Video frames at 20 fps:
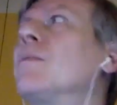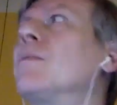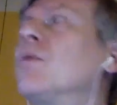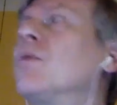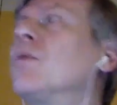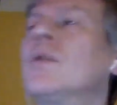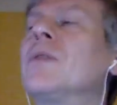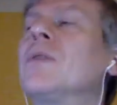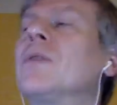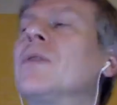
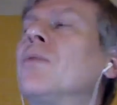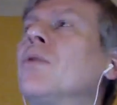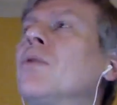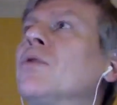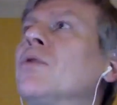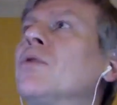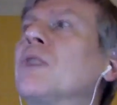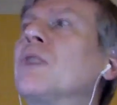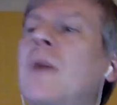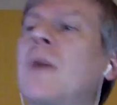pull
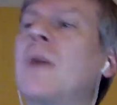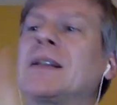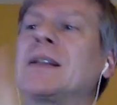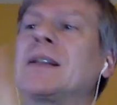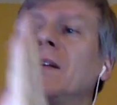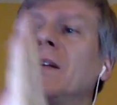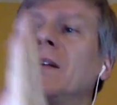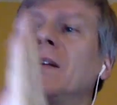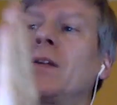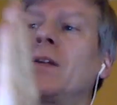
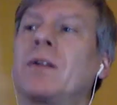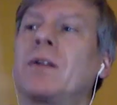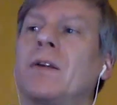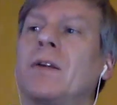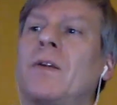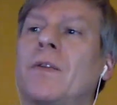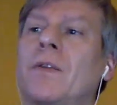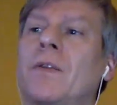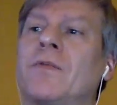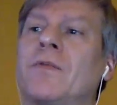request
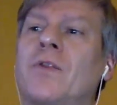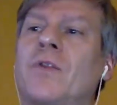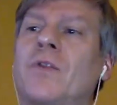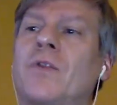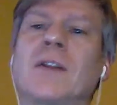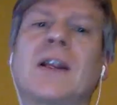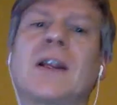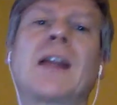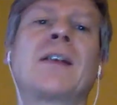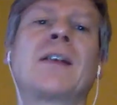on the
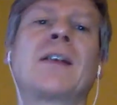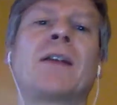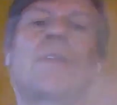front end,